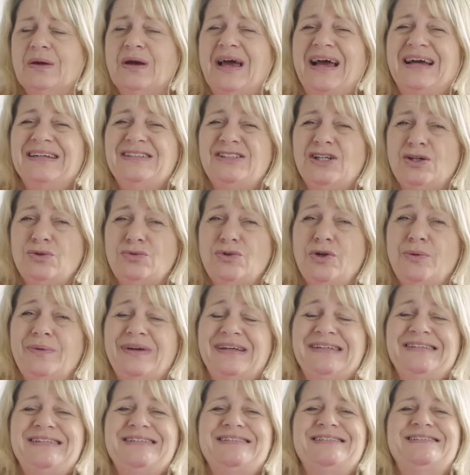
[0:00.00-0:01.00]
I don't
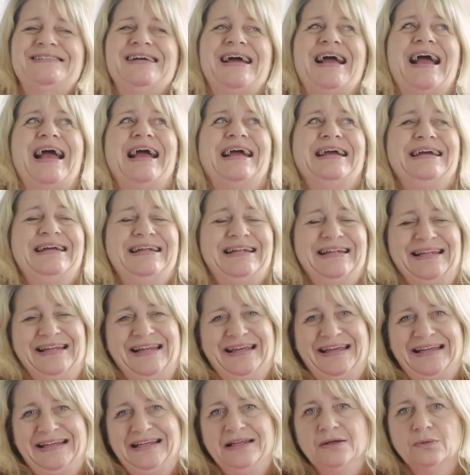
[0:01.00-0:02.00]
know
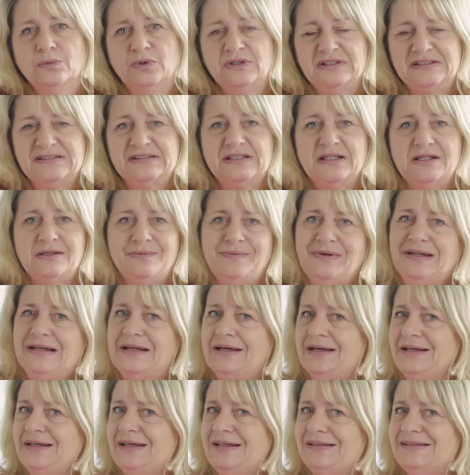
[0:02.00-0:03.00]
exactly what it's going to be
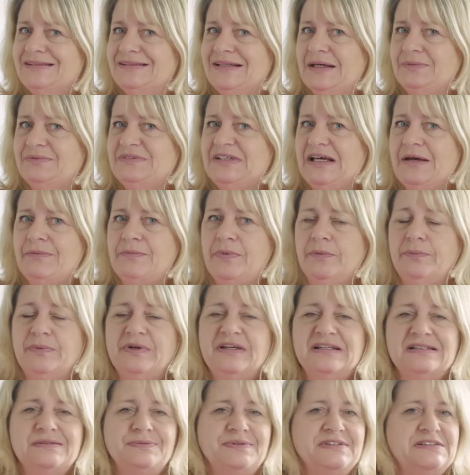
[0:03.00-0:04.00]
like in September
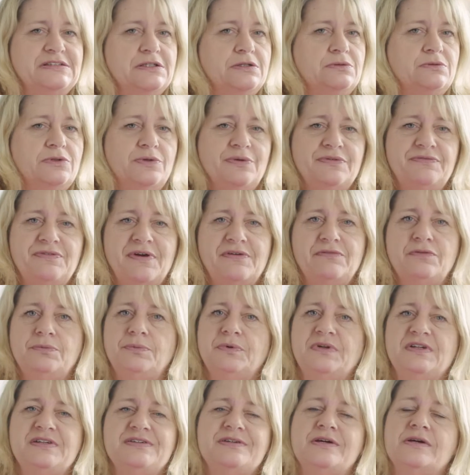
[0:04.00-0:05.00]
because we don't know if
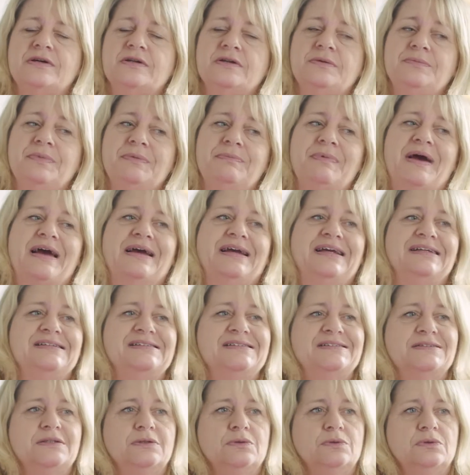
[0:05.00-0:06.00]
everybody's going to be back in
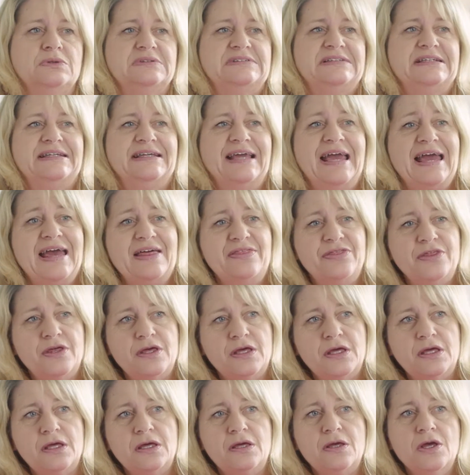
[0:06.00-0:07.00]
school
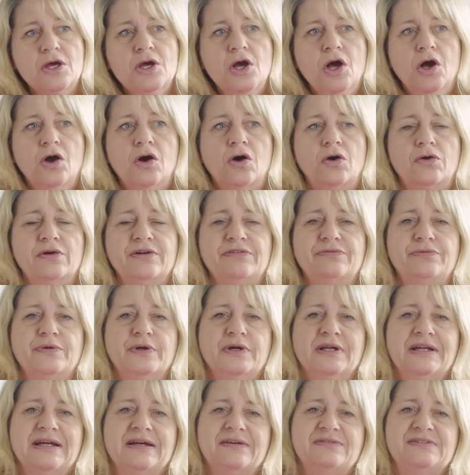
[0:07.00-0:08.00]
together or if we're
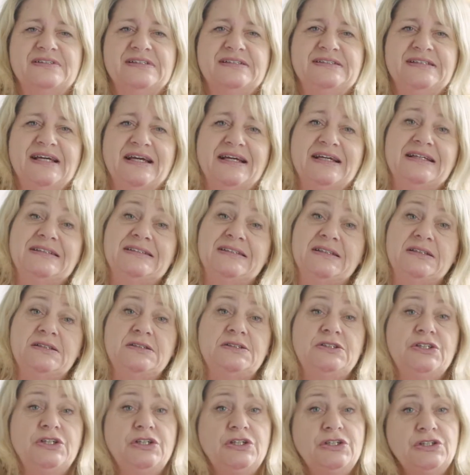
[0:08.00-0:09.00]
going to have to take it in
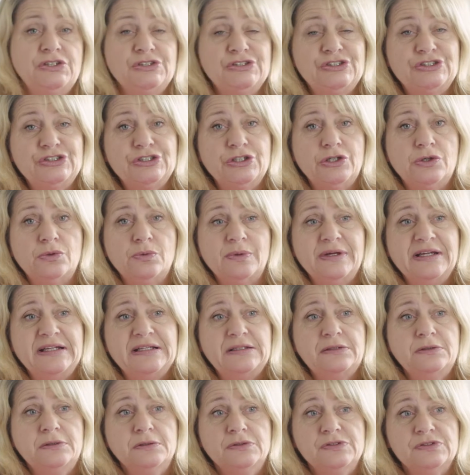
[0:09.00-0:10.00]
turns to go
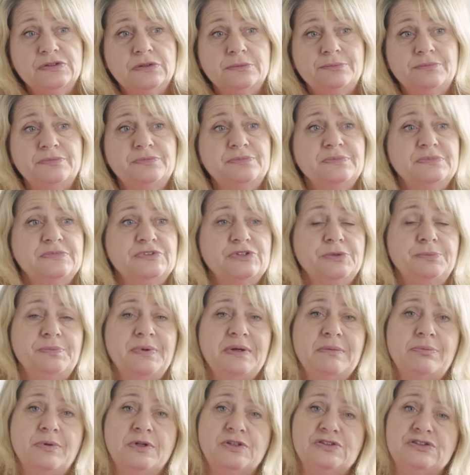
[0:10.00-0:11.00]
in. Some
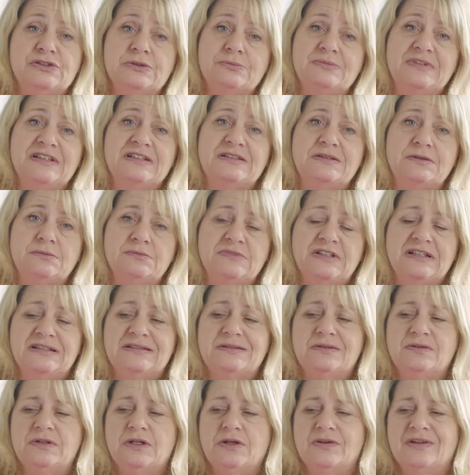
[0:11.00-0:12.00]
people on some days
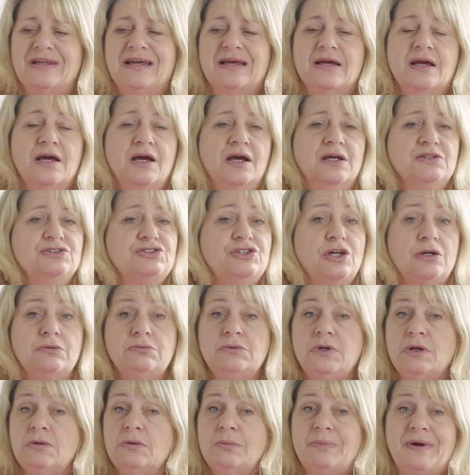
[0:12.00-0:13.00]
on the other.
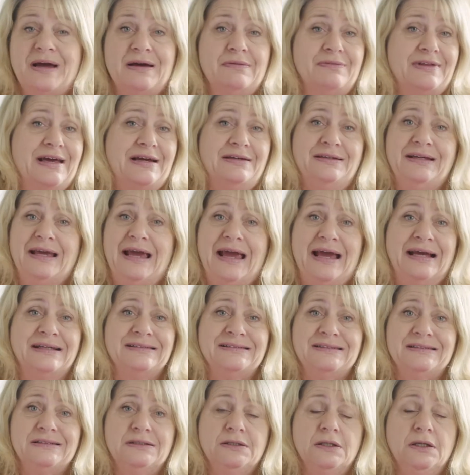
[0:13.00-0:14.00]
Don't know about that
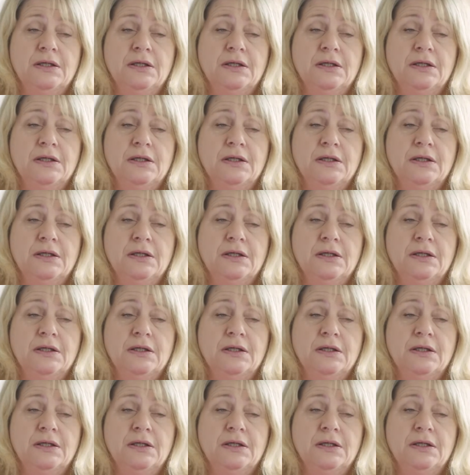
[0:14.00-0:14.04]
yet.